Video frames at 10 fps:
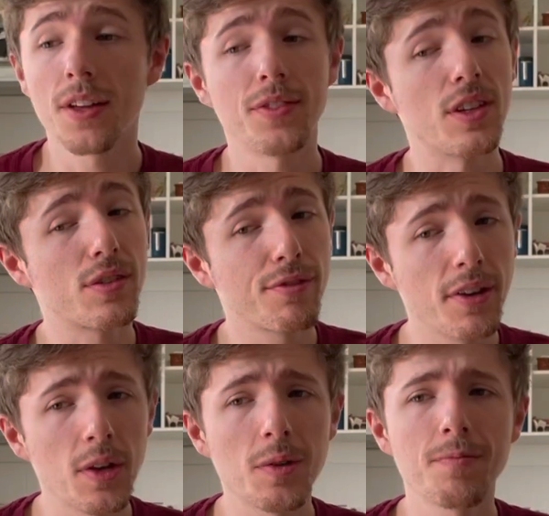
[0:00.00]
This
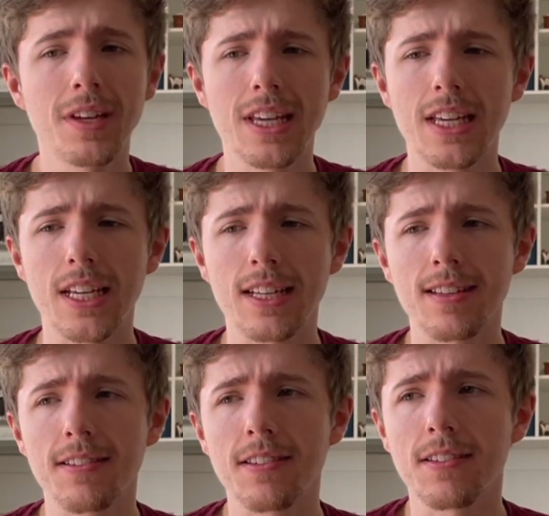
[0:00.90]
film
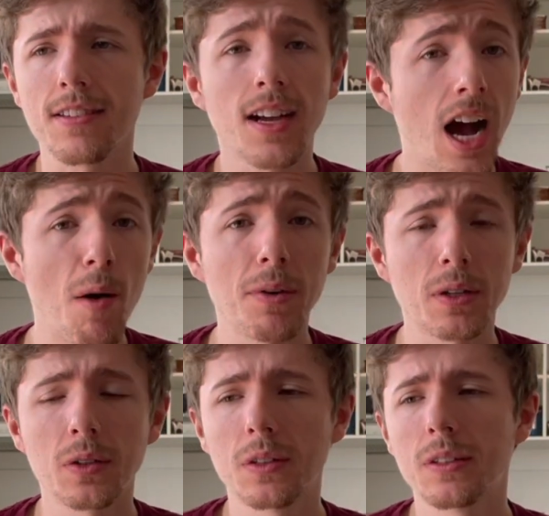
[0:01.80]
is
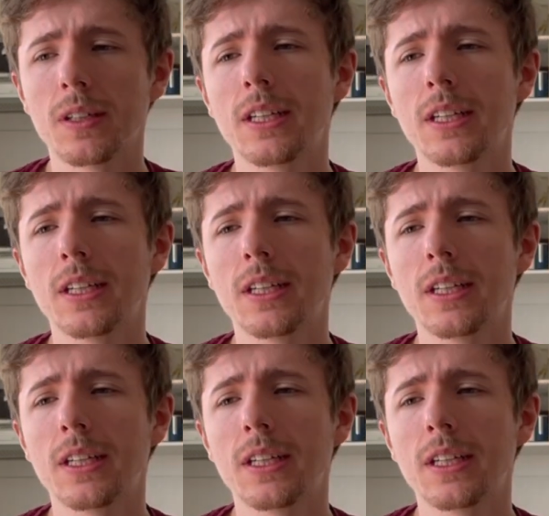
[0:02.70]
comical,